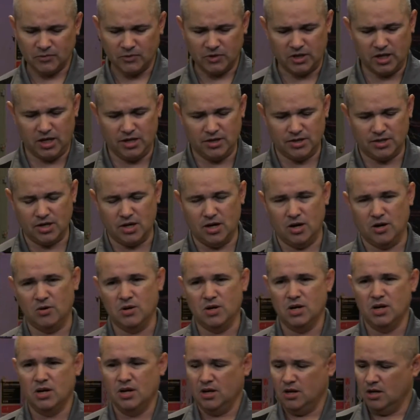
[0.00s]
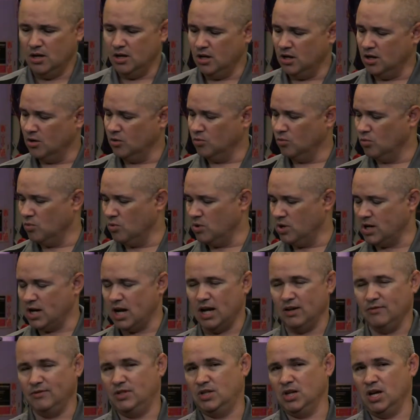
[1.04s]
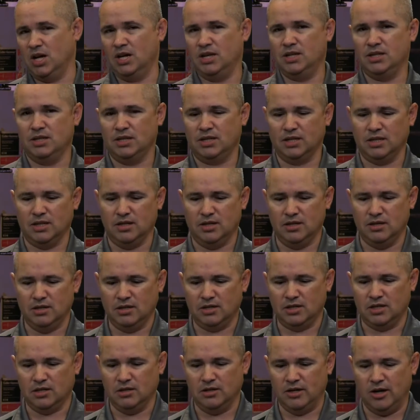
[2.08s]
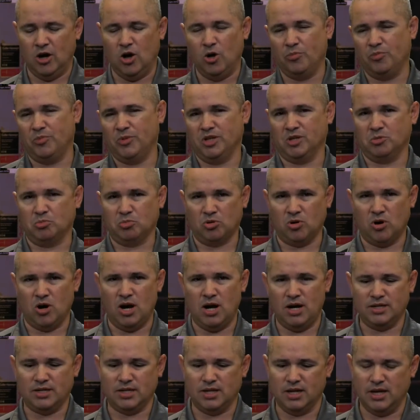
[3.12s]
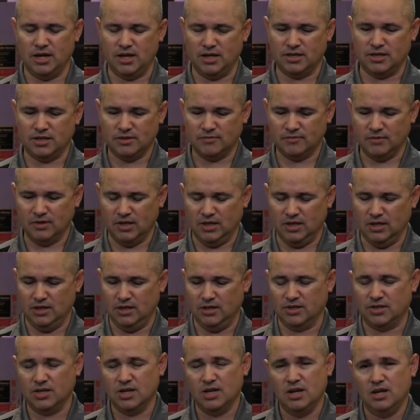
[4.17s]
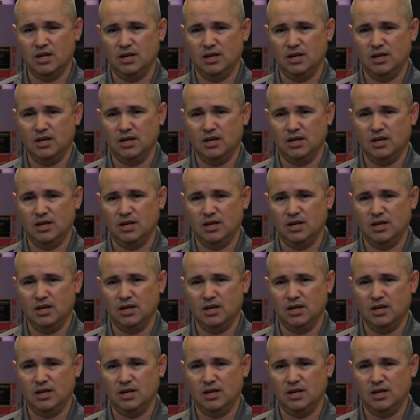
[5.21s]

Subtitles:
Okay, so what I've done to help this process is